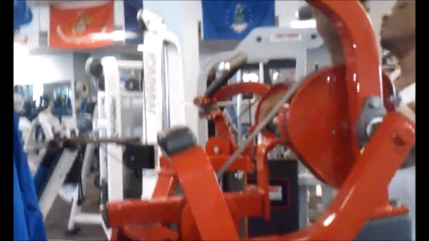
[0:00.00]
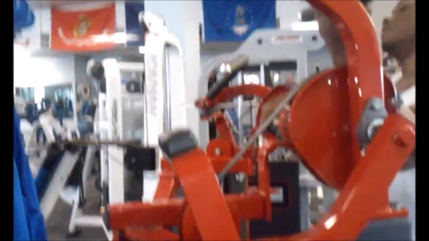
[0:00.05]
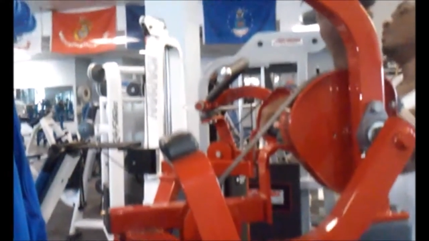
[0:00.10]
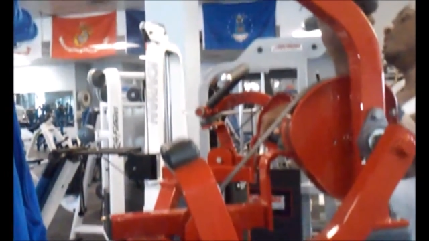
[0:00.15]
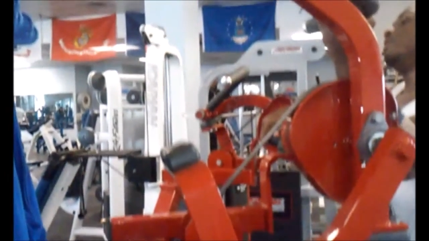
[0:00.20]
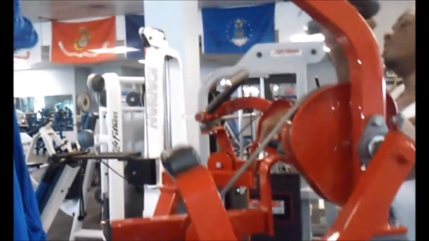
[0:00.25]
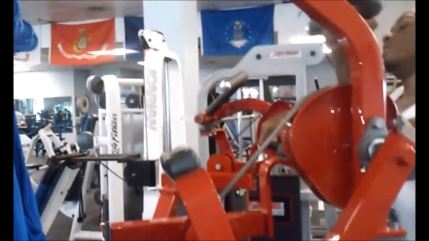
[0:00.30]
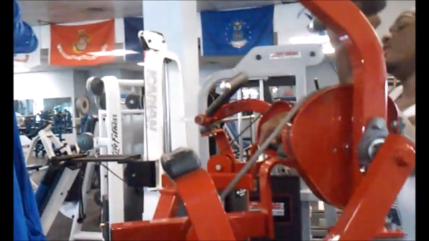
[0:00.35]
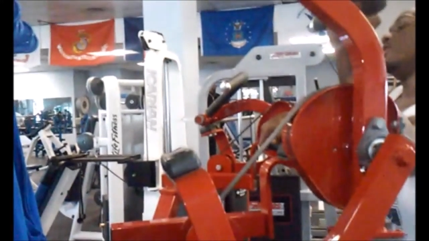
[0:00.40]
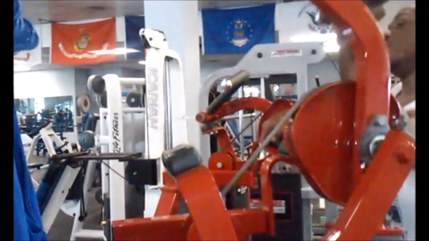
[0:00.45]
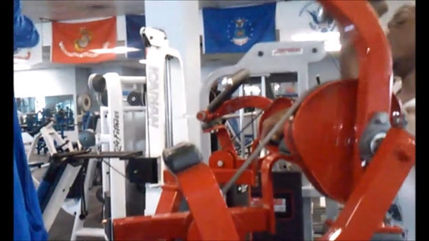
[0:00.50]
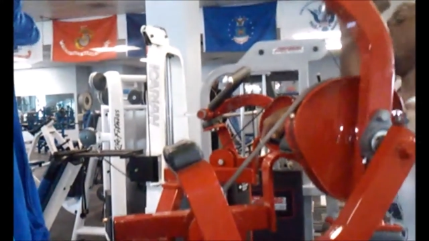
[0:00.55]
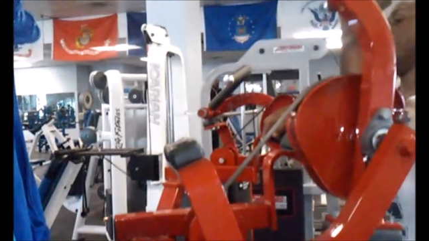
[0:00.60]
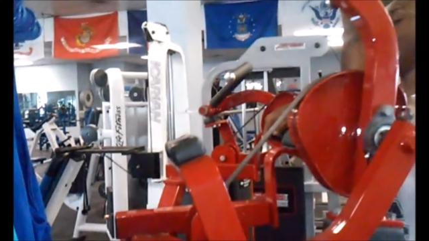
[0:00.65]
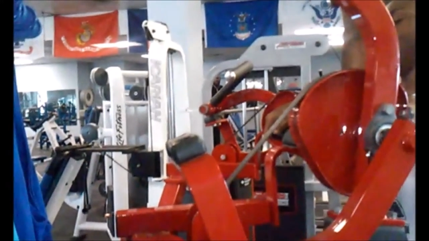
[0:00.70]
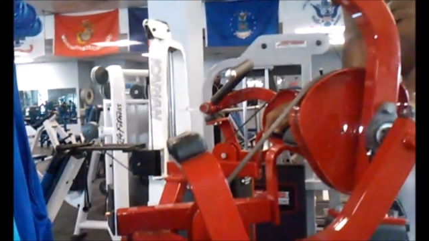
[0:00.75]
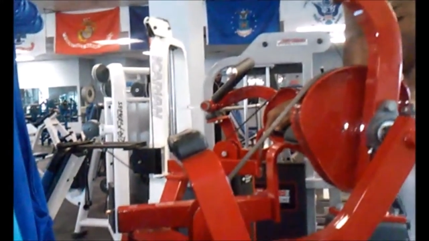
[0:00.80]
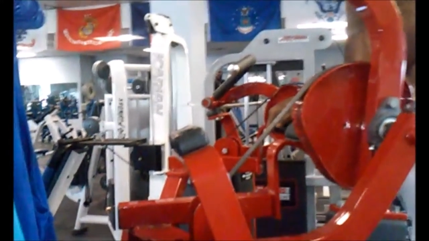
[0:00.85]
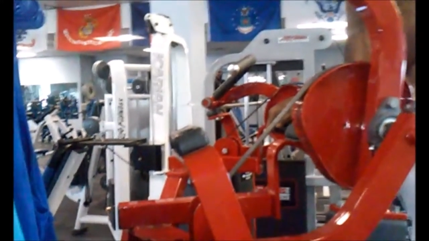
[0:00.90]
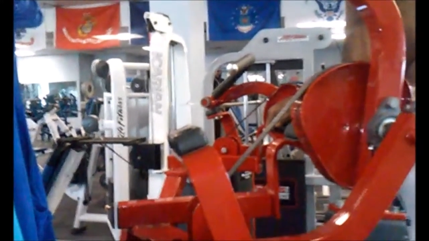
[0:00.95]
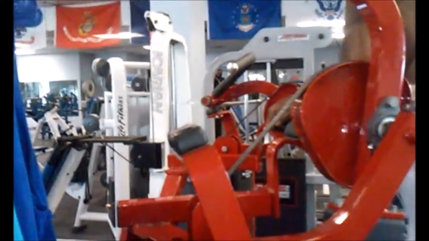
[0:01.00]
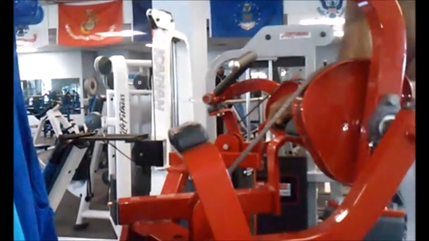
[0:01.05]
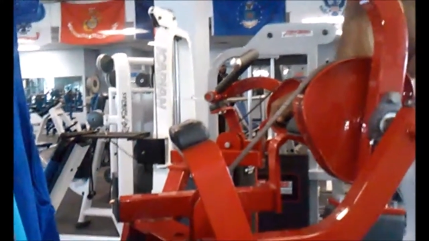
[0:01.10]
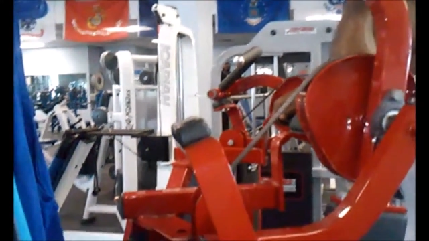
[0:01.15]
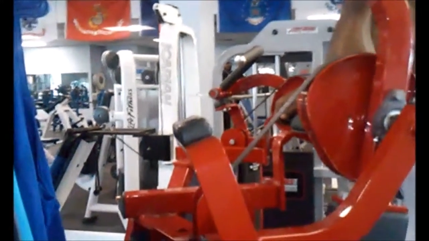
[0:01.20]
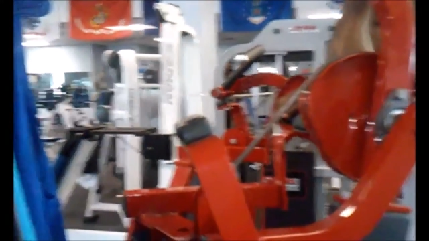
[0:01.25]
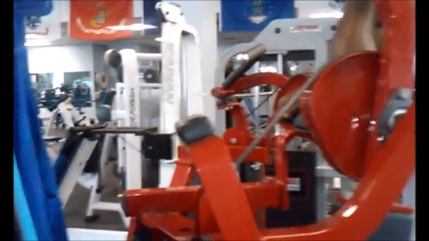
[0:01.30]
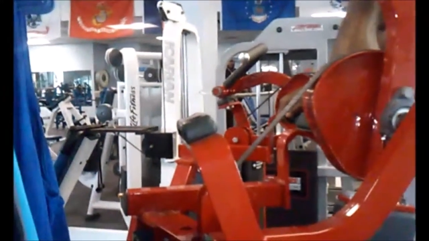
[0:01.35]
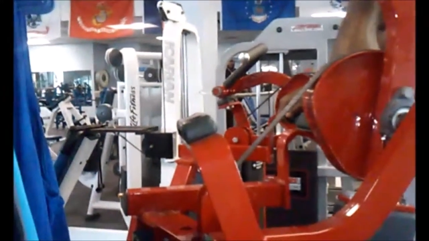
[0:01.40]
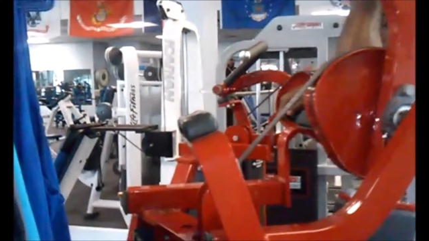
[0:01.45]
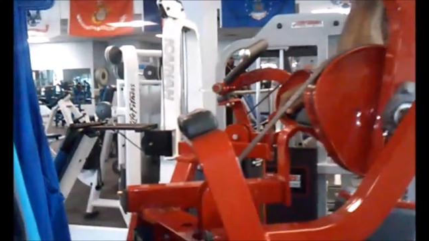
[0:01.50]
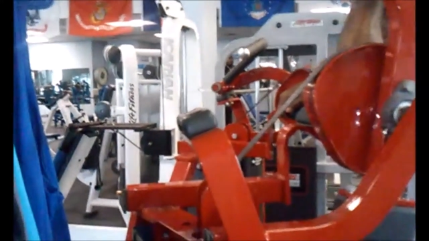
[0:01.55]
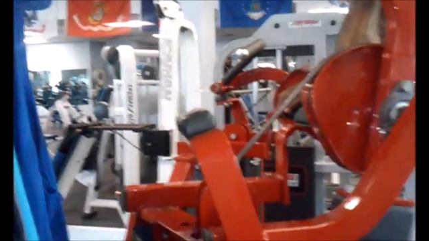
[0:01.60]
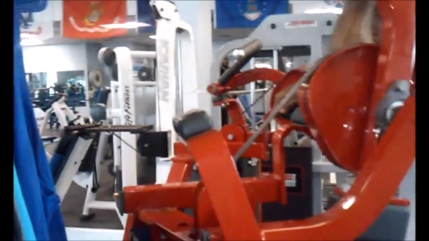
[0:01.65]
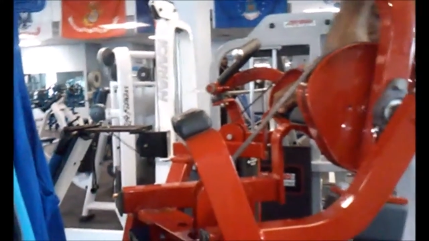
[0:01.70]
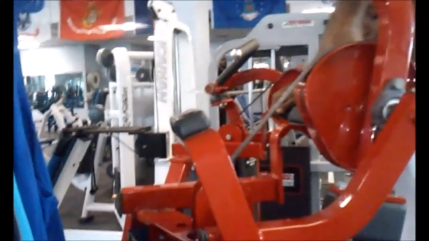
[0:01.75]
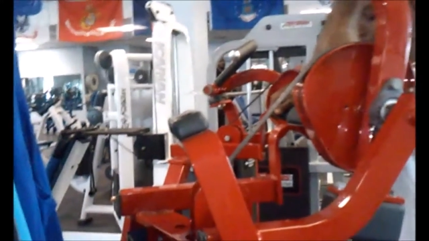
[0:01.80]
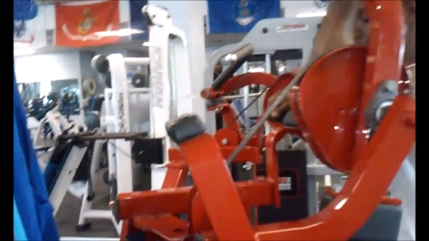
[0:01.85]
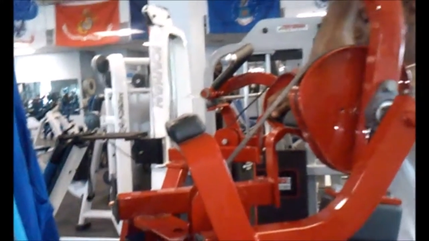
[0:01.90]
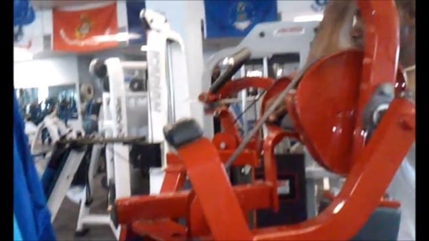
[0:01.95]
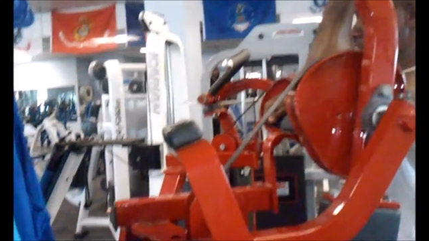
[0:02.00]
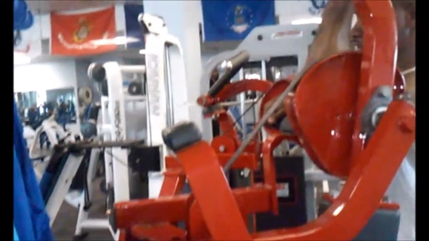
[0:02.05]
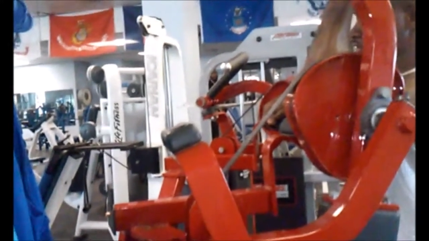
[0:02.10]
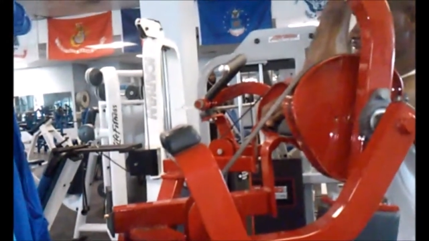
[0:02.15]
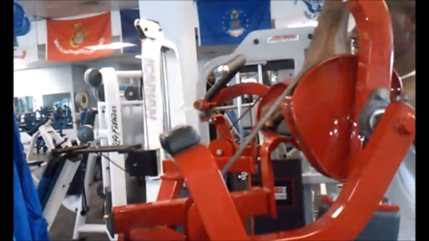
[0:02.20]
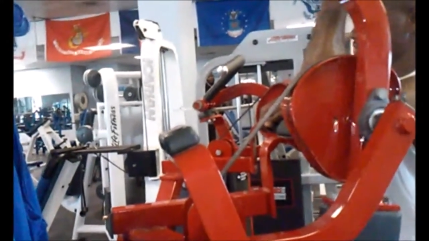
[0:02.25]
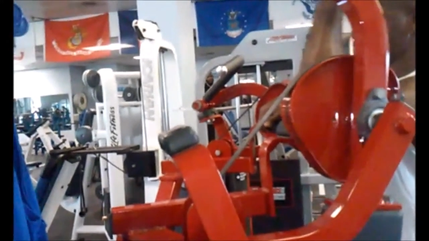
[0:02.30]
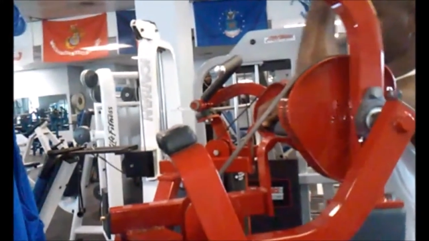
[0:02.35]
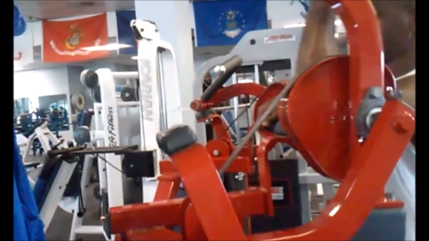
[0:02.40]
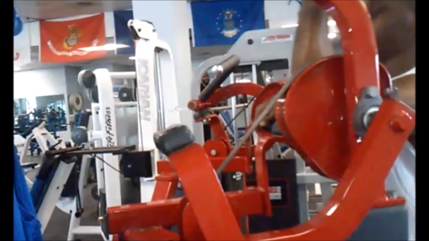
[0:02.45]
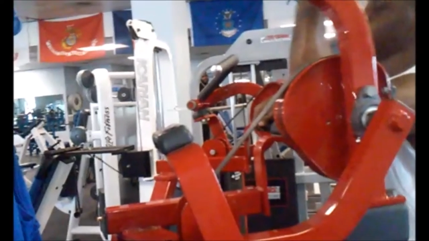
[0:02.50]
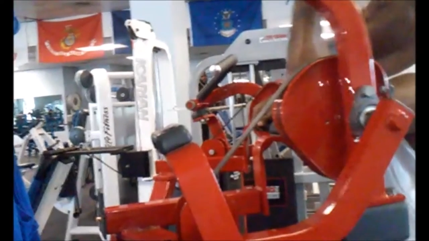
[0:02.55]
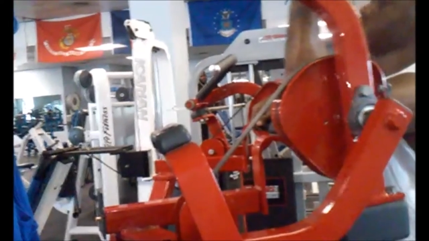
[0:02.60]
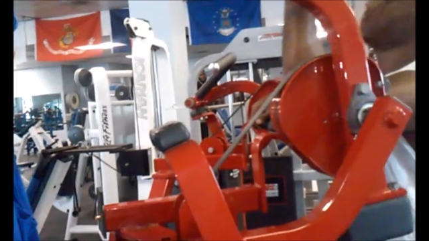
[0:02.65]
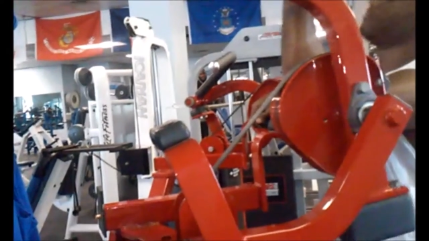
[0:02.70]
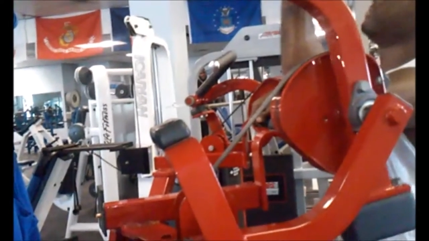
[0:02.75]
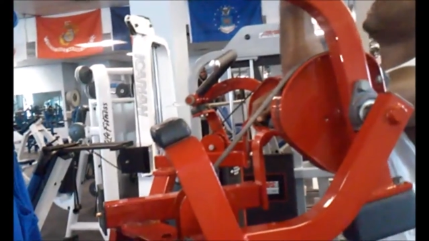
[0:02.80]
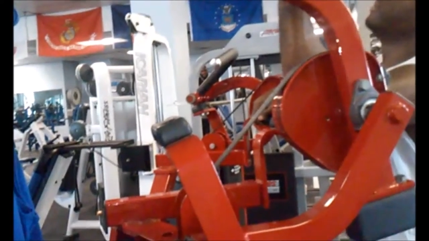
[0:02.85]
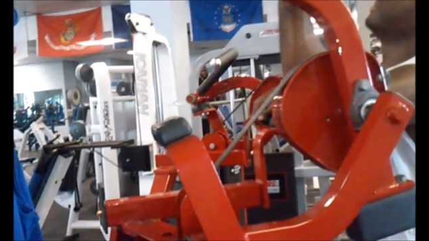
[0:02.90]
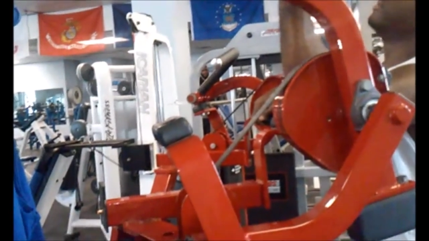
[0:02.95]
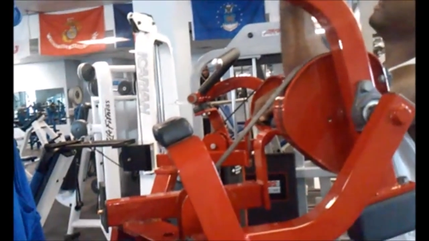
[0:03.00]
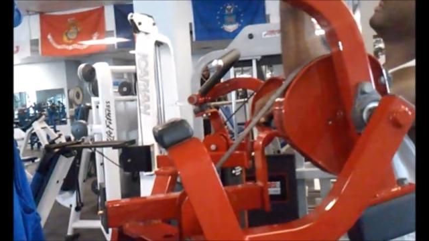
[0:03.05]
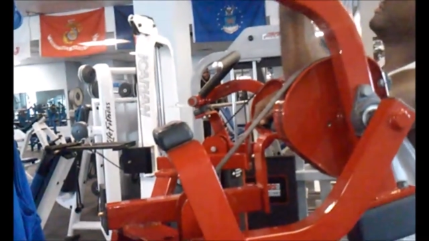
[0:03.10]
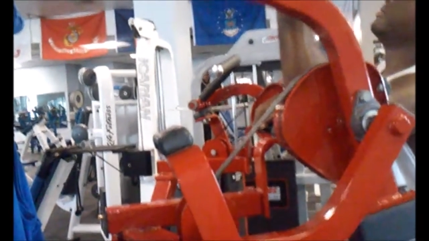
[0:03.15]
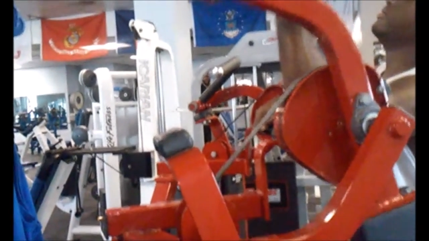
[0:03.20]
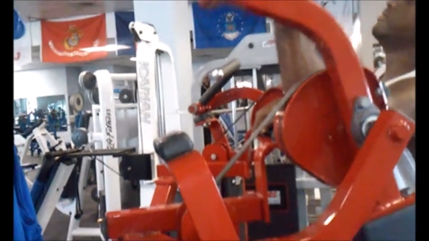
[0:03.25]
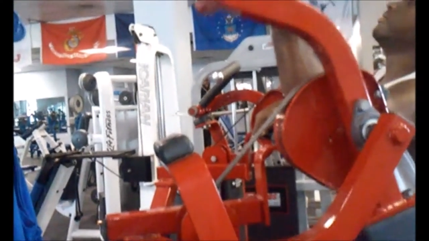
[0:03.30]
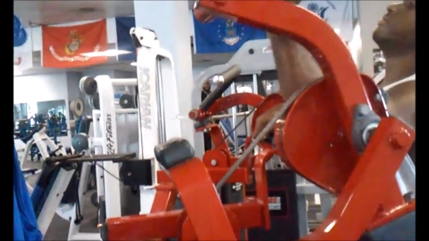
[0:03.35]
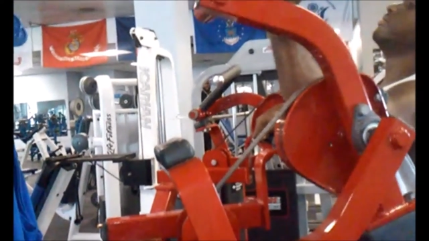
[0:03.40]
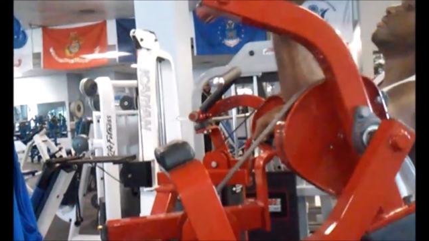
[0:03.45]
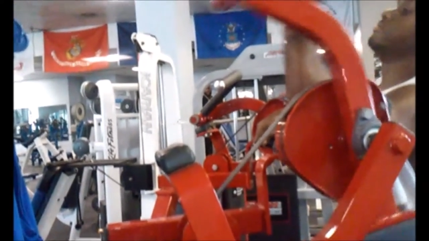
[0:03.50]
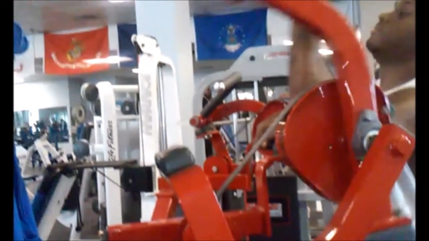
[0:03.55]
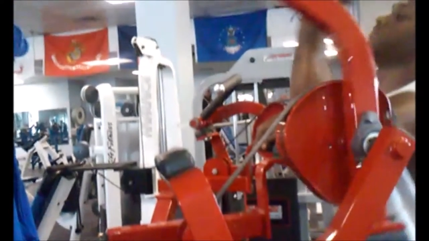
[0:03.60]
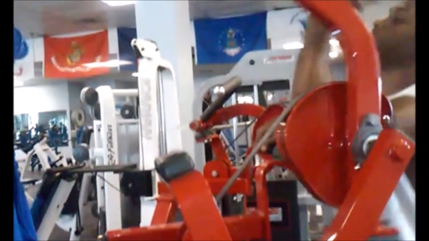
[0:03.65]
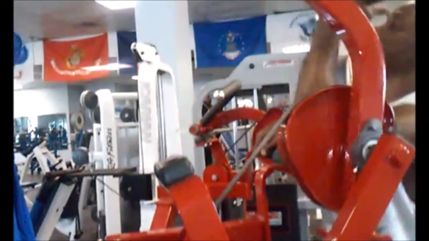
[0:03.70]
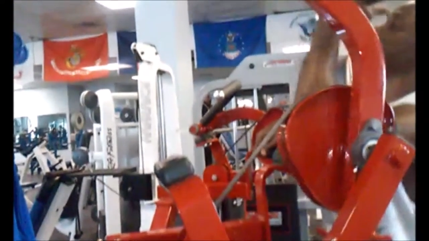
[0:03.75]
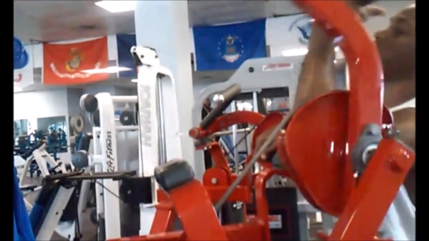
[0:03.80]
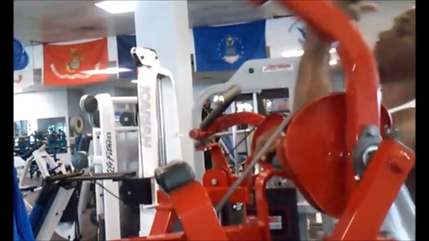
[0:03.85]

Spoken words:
No face is visible, so there are no lips to read.